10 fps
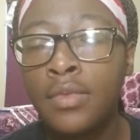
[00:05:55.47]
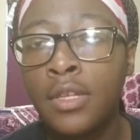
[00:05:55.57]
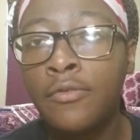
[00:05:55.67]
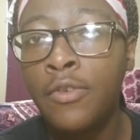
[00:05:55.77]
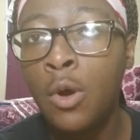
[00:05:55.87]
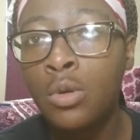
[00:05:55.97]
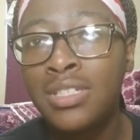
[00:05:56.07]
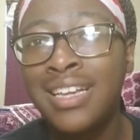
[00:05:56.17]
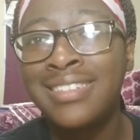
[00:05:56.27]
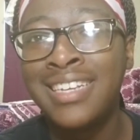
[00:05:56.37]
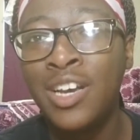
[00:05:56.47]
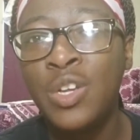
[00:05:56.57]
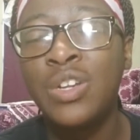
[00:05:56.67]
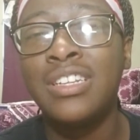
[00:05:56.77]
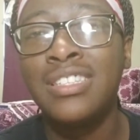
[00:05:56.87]
the folks that tell
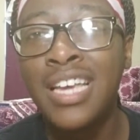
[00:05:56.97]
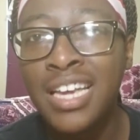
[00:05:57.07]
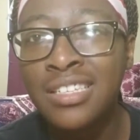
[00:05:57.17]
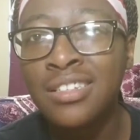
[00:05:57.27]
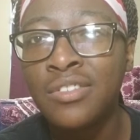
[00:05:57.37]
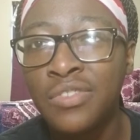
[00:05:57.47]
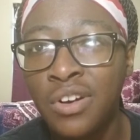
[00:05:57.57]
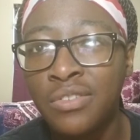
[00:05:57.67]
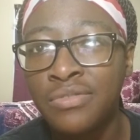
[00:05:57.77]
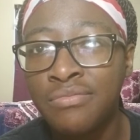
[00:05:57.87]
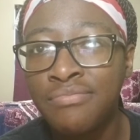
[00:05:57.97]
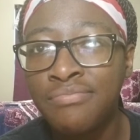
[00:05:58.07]
you to take stuff off